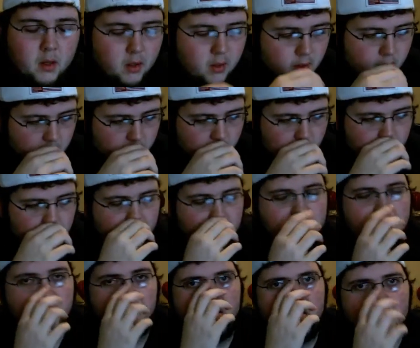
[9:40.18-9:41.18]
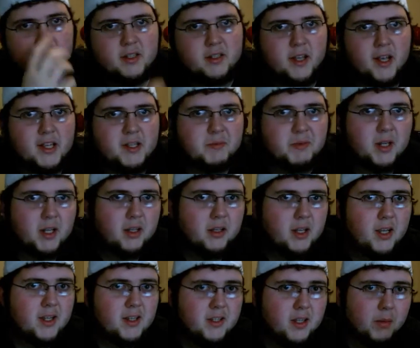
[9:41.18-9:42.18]
that was great. So guys, last but
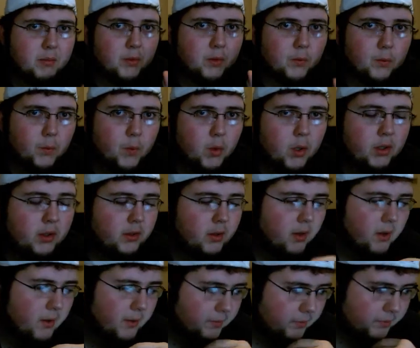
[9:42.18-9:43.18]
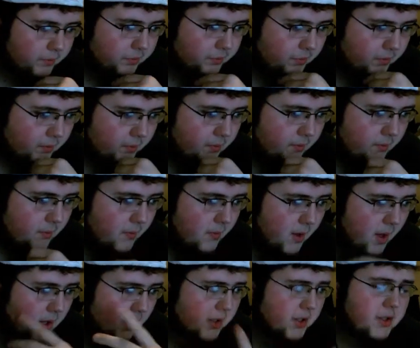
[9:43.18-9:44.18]
not least, number 1,
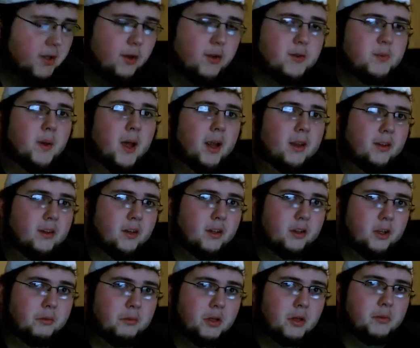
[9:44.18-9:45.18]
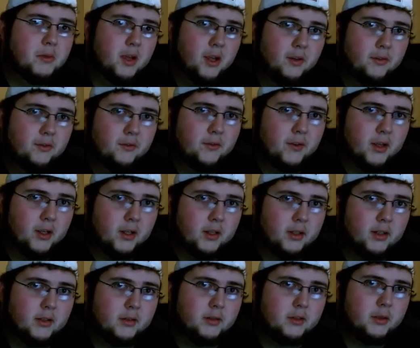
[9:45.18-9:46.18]
and this goes back to the
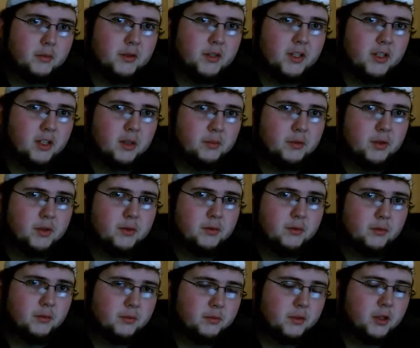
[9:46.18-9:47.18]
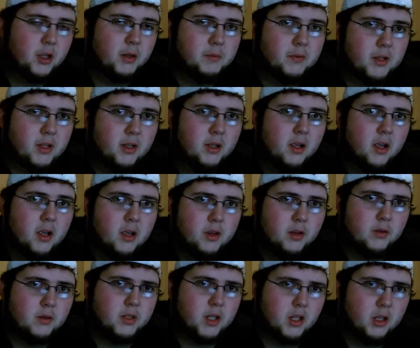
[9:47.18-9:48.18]
WWF, WCW type thing.
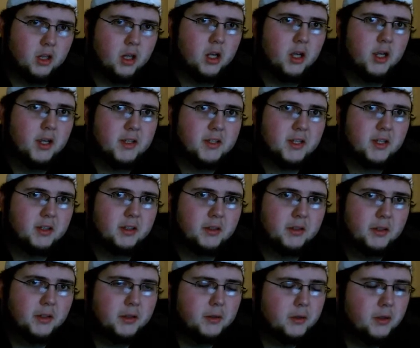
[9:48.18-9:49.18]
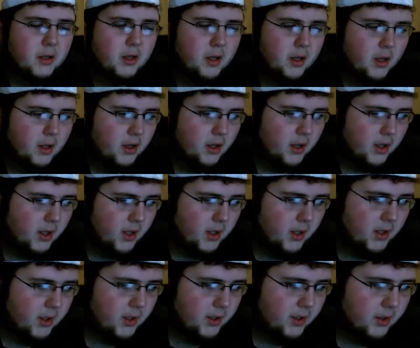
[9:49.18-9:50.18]
There's an alliance on the go,
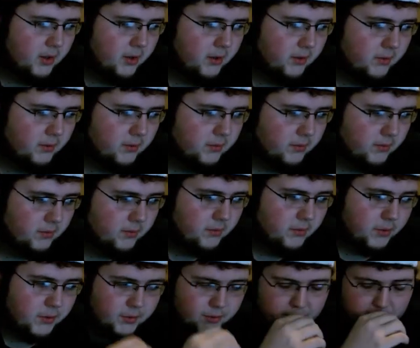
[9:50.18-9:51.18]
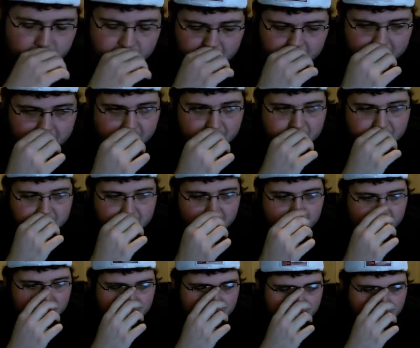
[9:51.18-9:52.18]
and which is funny because
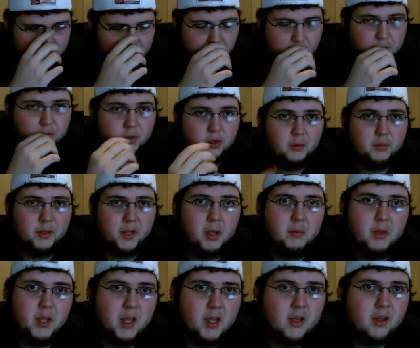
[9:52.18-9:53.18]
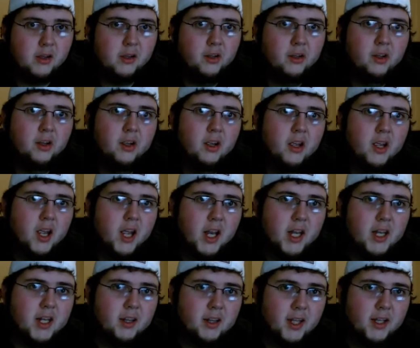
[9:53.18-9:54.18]
Stone Cold became a heel,
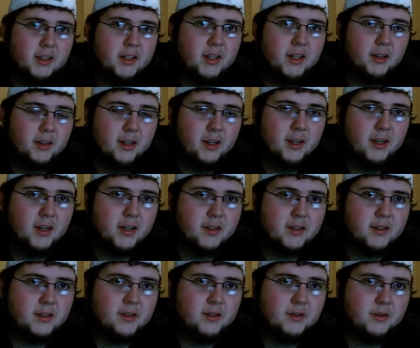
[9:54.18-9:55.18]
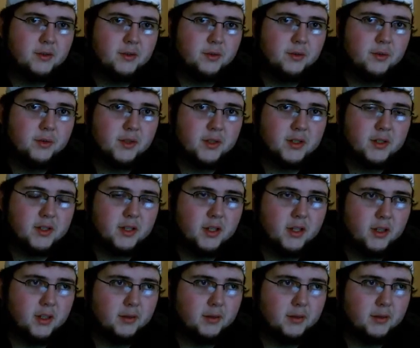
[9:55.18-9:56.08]
and he led the alliance, who was